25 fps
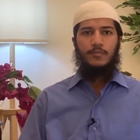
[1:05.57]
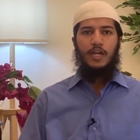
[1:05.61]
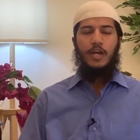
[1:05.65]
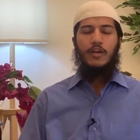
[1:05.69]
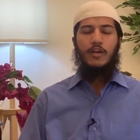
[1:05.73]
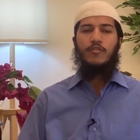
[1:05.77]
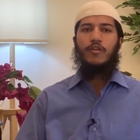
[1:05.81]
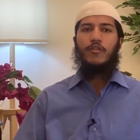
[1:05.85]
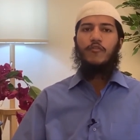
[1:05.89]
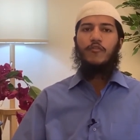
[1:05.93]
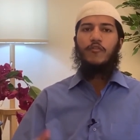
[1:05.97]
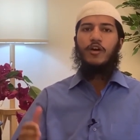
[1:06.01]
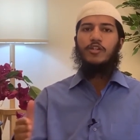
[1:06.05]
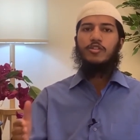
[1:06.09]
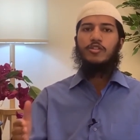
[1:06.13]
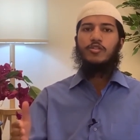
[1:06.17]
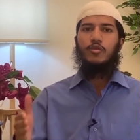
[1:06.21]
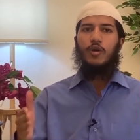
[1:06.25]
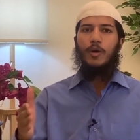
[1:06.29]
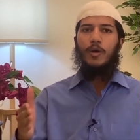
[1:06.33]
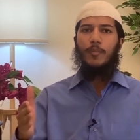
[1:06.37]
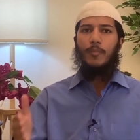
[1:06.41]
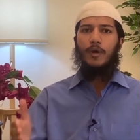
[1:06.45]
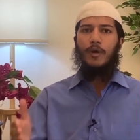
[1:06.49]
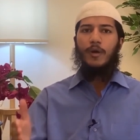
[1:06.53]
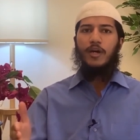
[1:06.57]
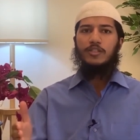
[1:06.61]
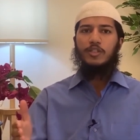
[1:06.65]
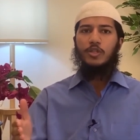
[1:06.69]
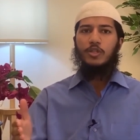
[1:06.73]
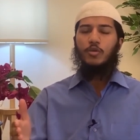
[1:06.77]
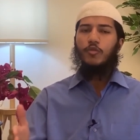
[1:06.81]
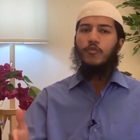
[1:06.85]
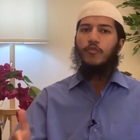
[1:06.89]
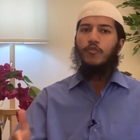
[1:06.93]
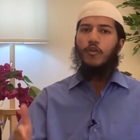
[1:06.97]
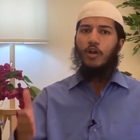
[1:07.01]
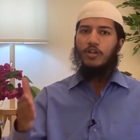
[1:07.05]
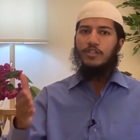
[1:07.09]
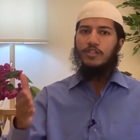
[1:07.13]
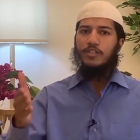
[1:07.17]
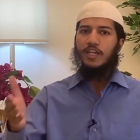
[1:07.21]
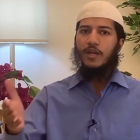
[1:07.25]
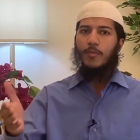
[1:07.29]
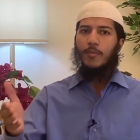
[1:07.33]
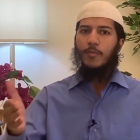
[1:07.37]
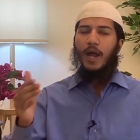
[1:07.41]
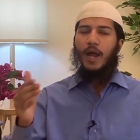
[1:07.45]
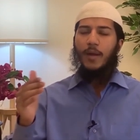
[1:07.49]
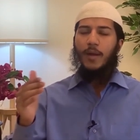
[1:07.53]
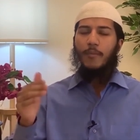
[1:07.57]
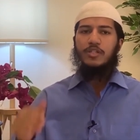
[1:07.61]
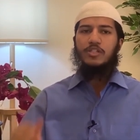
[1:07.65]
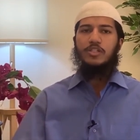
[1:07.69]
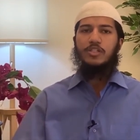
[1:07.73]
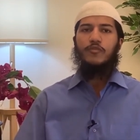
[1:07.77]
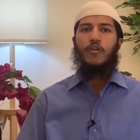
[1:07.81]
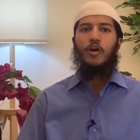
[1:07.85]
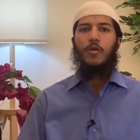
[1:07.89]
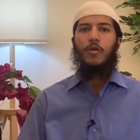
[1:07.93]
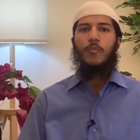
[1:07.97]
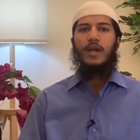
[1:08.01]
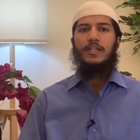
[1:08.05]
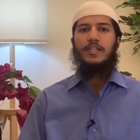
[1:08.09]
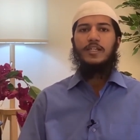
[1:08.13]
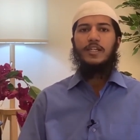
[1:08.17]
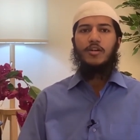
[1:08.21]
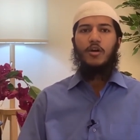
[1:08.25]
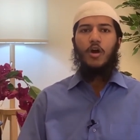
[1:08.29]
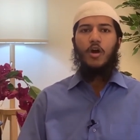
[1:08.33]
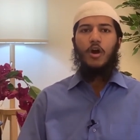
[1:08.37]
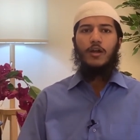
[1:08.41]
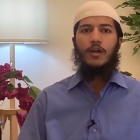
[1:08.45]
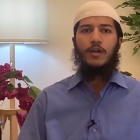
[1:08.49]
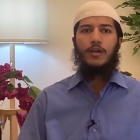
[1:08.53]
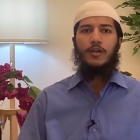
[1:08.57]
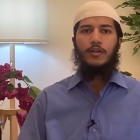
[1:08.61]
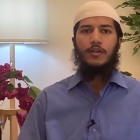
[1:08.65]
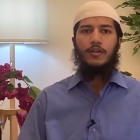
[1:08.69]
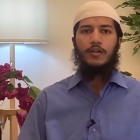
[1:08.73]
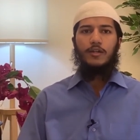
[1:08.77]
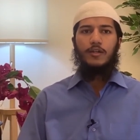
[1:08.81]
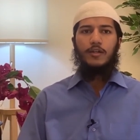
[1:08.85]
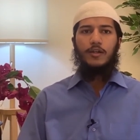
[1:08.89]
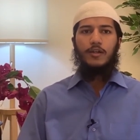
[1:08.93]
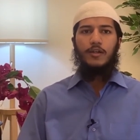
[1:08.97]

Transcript: It refers to a person who follows the commandments of Almighty God.